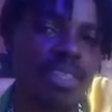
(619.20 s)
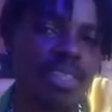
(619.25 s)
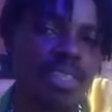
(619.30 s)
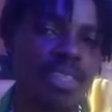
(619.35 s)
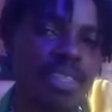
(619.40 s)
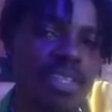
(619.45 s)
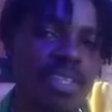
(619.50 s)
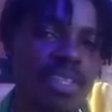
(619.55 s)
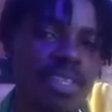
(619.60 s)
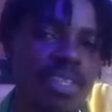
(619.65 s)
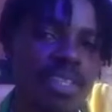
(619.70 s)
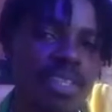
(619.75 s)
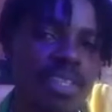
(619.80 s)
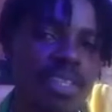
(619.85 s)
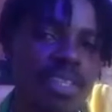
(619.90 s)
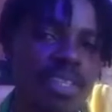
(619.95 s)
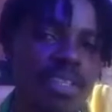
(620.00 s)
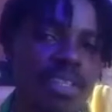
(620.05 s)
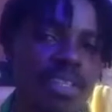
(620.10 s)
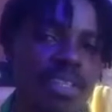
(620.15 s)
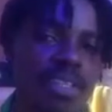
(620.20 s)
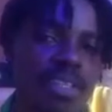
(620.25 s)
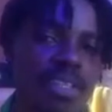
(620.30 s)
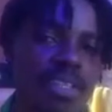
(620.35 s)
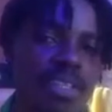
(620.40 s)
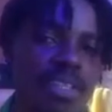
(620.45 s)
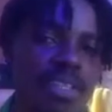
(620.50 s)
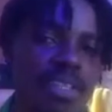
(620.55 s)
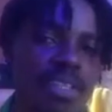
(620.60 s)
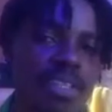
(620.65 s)

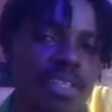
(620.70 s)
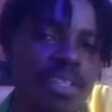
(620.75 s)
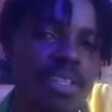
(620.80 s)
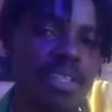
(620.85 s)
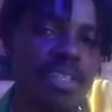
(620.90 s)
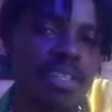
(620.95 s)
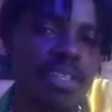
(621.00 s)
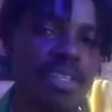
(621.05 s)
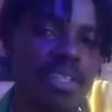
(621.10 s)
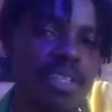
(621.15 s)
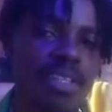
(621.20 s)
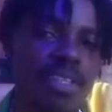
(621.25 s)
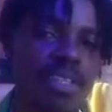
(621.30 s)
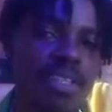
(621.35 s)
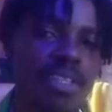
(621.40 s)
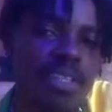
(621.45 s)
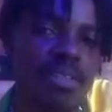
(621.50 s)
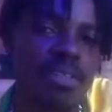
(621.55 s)
Nothing is said.